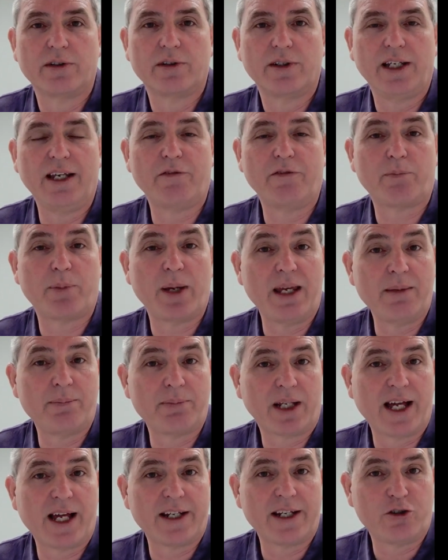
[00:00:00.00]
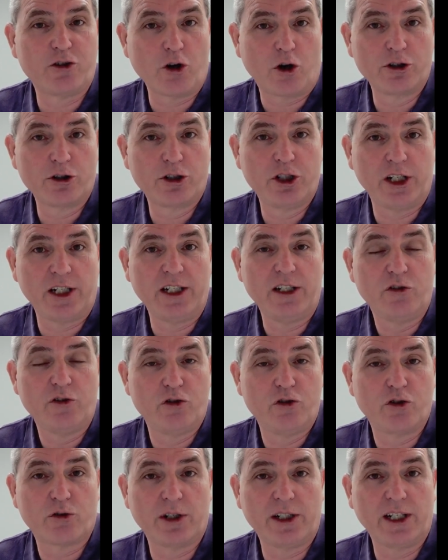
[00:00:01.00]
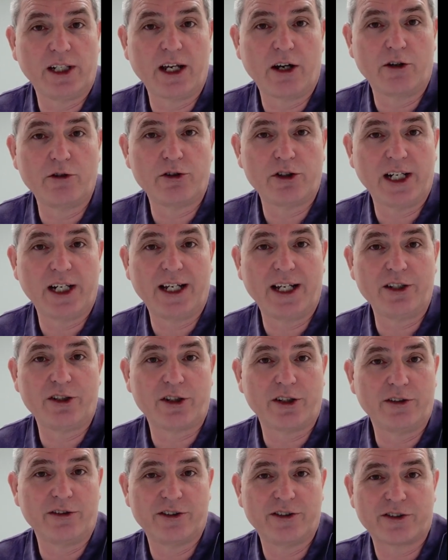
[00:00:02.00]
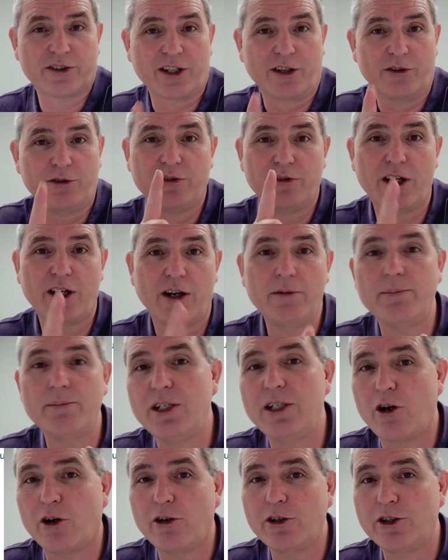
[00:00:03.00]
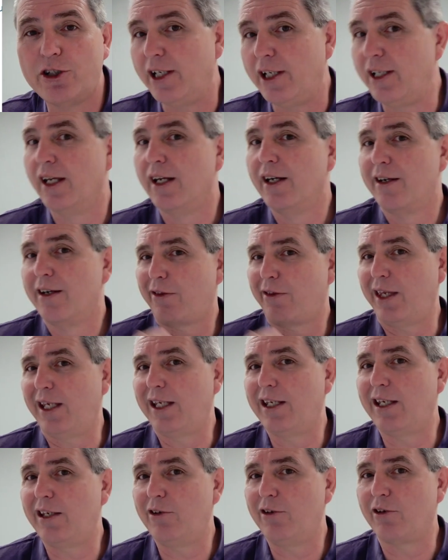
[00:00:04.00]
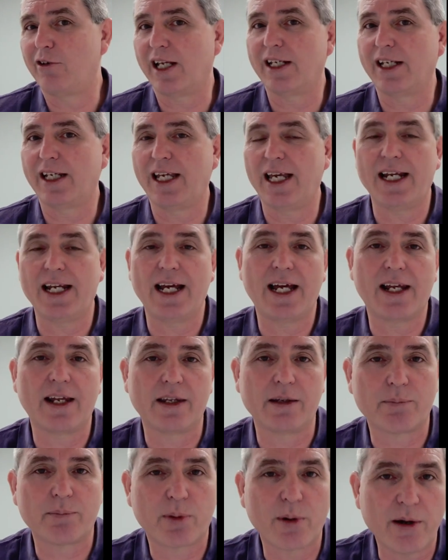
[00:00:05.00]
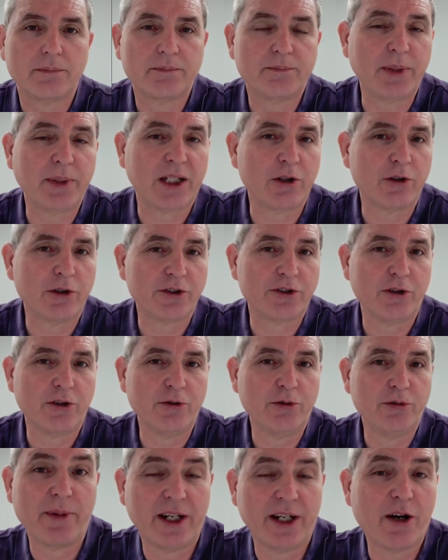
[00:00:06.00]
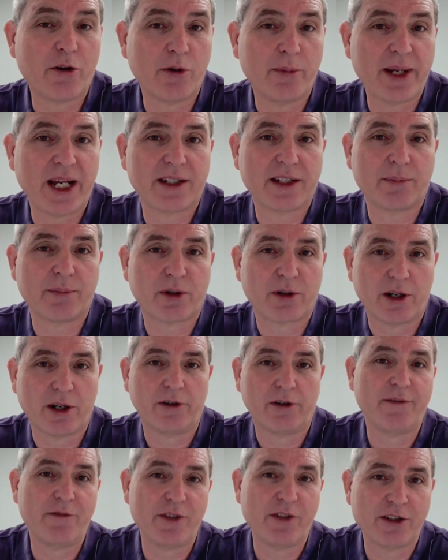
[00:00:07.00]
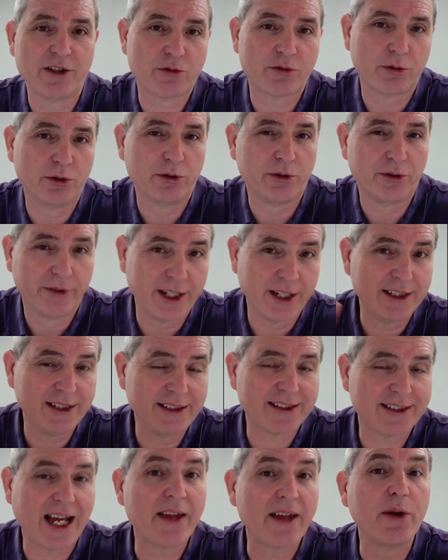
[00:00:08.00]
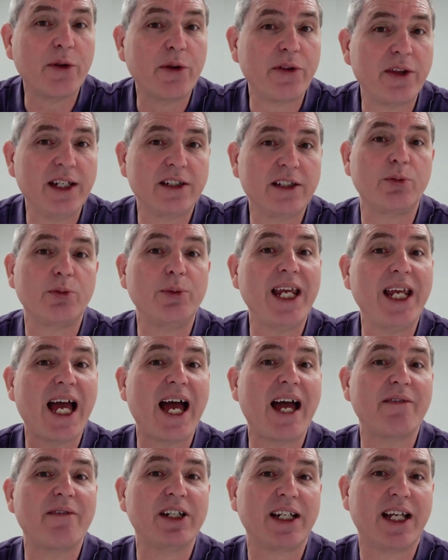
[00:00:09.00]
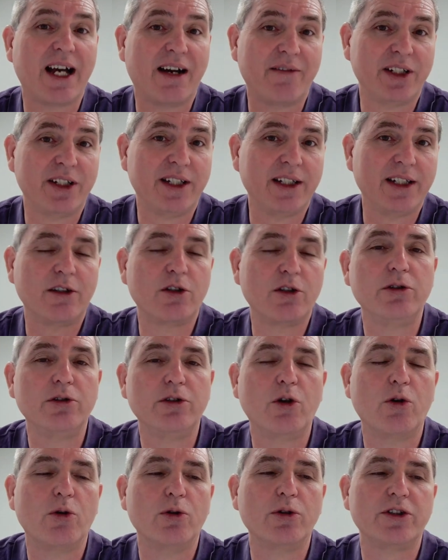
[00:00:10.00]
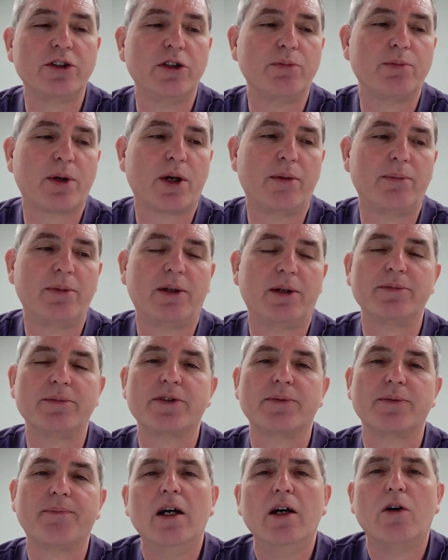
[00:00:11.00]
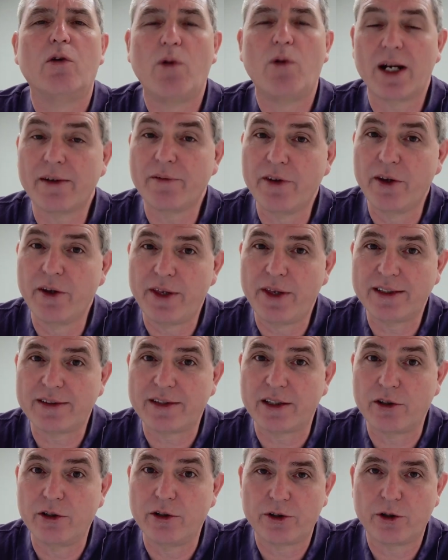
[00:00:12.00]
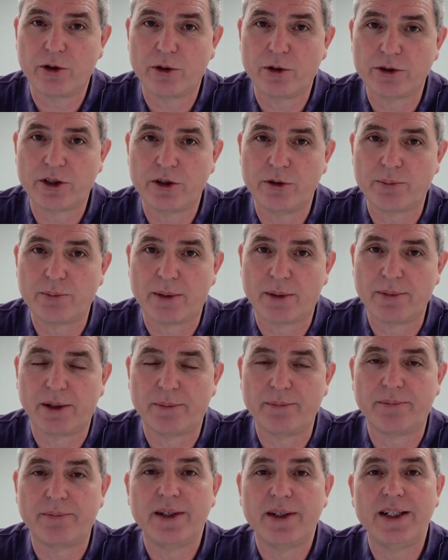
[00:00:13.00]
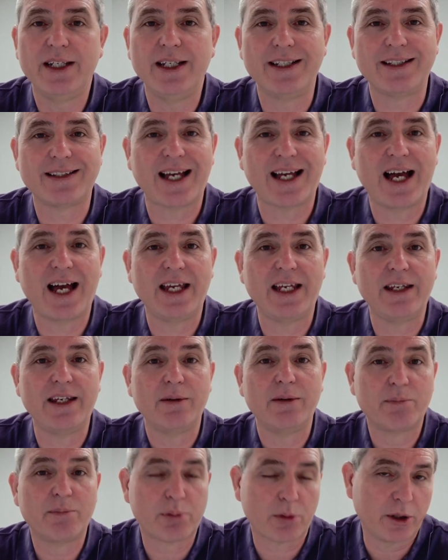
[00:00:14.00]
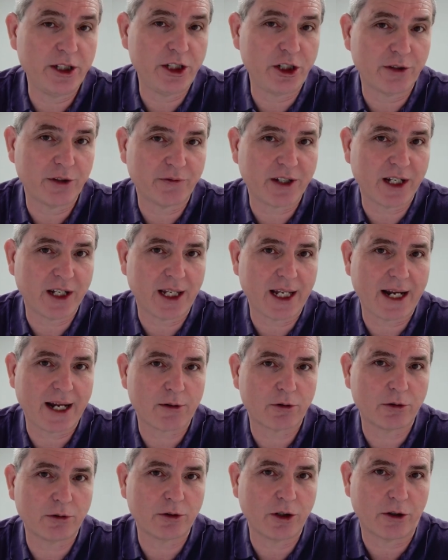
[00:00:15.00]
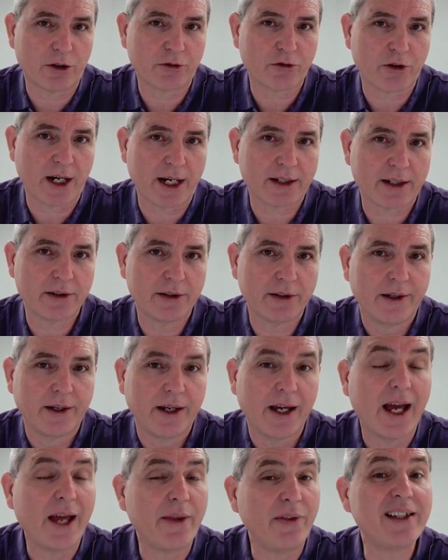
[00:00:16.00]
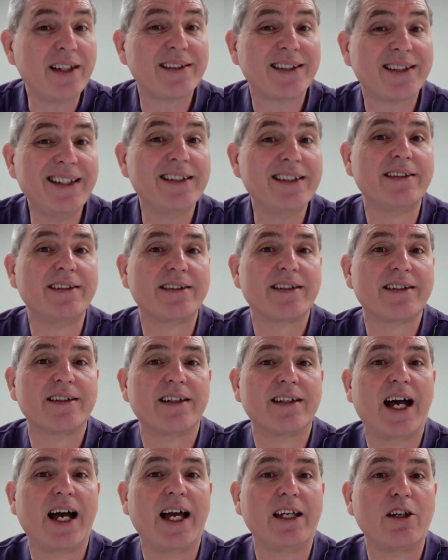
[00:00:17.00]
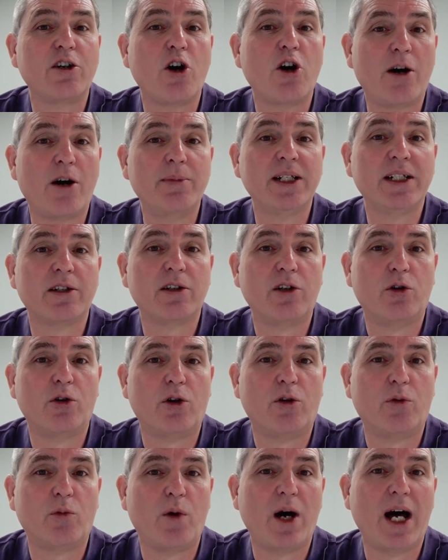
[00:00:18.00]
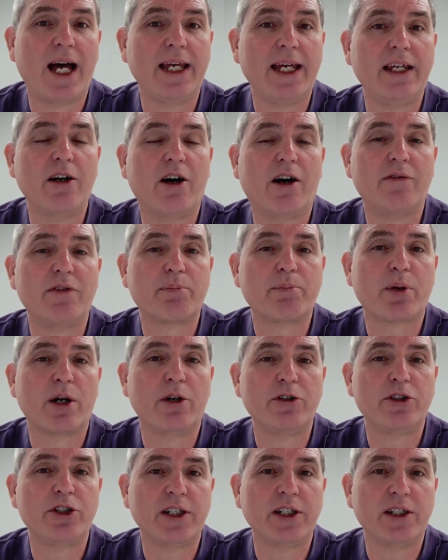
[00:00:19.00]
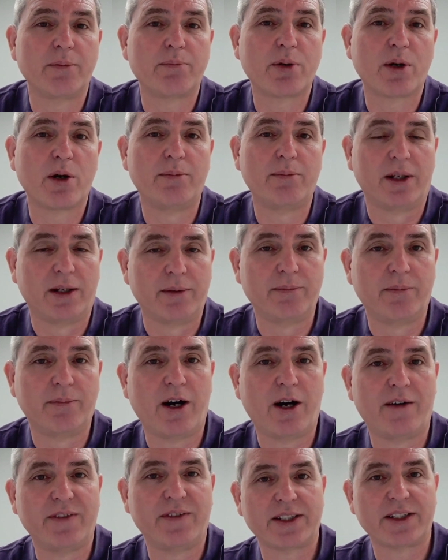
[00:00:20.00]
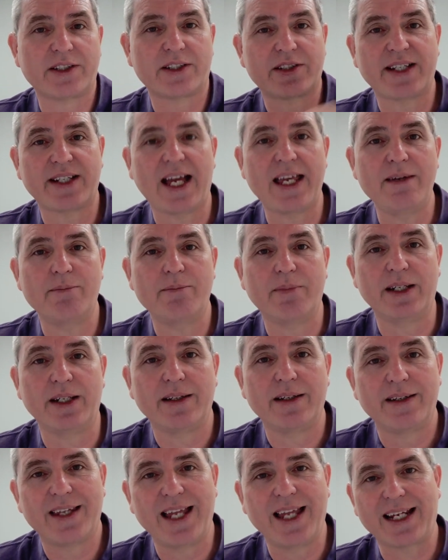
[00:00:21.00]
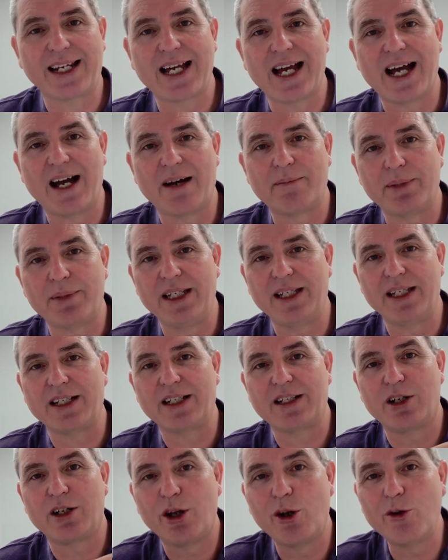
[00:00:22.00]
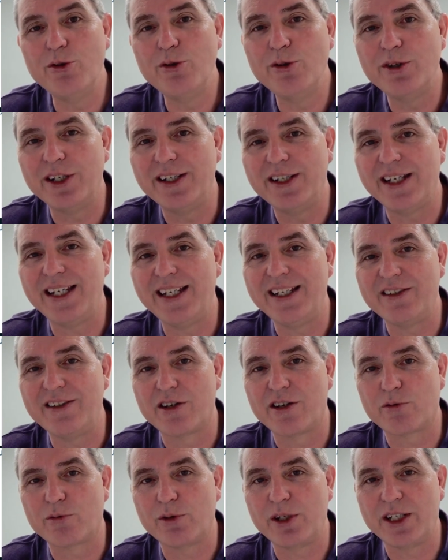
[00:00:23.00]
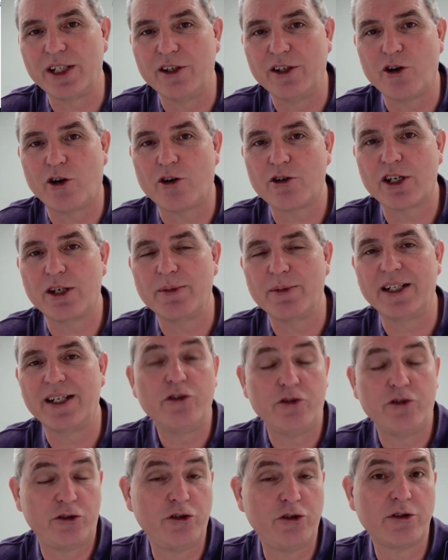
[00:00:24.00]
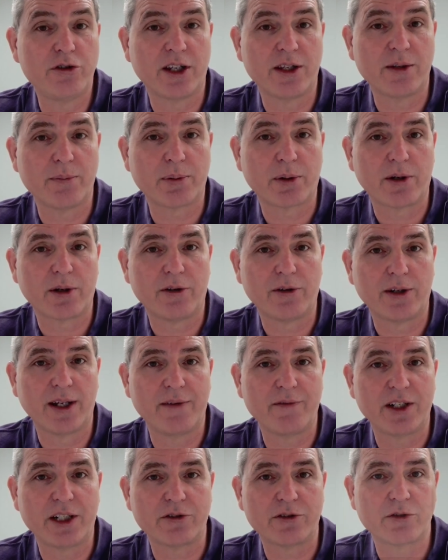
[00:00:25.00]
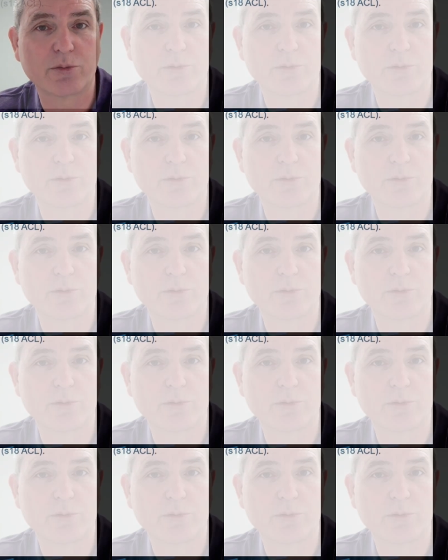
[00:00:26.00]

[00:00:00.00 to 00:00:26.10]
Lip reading: if people are dodgy during negotiation. So don't be dodgy thinking you're going to get out of the problem because you know about the parole evidence rule. There are these other things we haven't covered that could cause you problems. One of the things that could cause you problem is a breach of collateral contract. And this is a common law way of approaching the problem of a statement that can't be included into the written document due to the parole evidence